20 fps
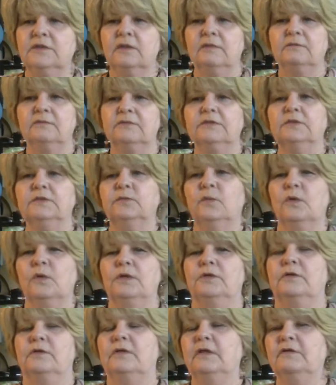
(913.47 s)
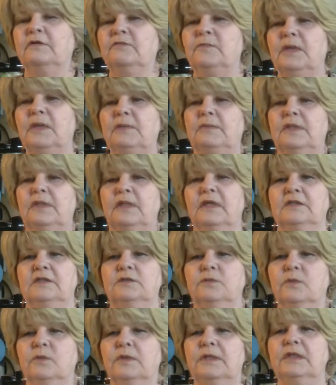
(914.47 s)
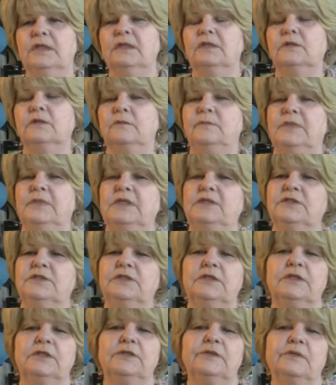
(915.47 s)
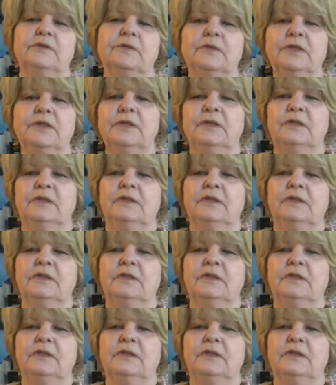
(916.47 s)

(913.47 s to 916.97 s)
So I was wondering if maybe that's what it could be too.